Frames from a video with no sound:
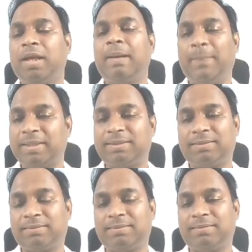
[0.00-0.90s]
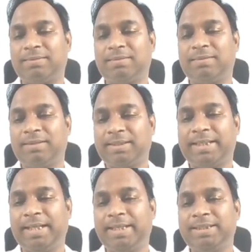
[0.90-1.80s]
But the
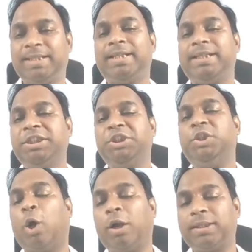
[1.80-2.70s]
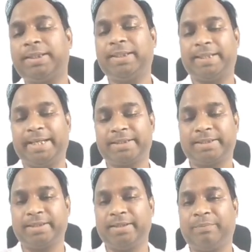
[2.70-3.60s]
thing is, it is not a
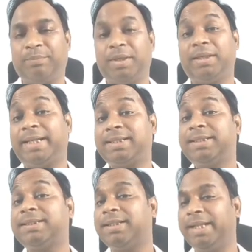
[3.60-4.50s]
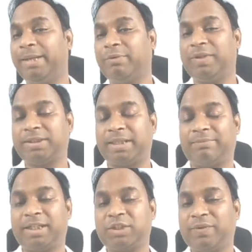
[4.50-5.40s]
rational number. That is the name of the chapter.
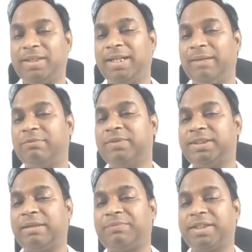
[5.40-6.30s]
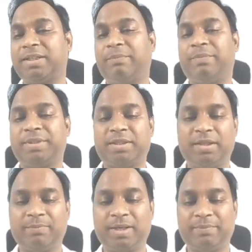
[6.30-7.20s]
That's where the name of the chapter
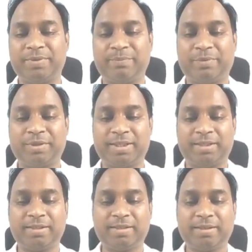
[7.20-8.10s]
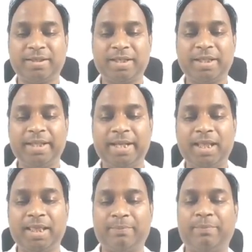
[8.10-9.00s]
becomes important.
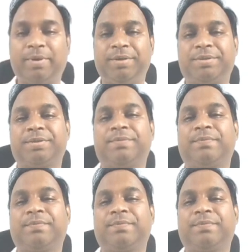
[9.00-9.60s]
Real numbers.